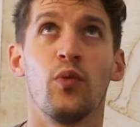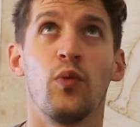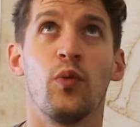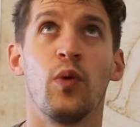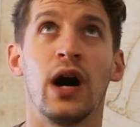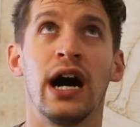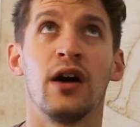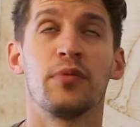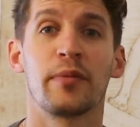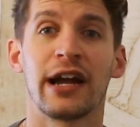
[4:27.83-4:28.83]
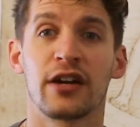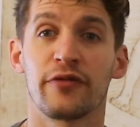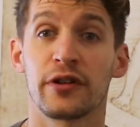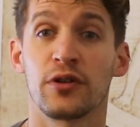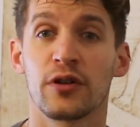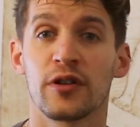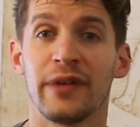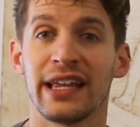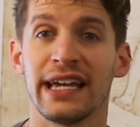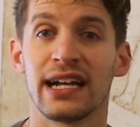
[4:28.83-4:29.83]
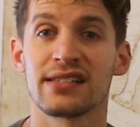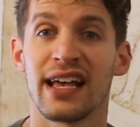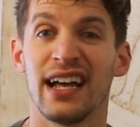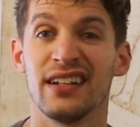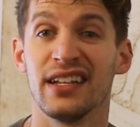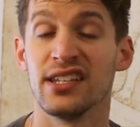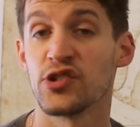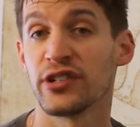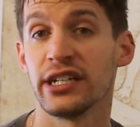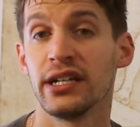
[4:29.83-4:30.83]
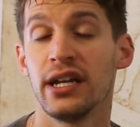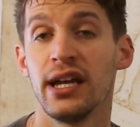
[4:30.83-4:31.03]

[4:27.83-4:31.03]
while preparing for a tour with Ballet X, I had an injury.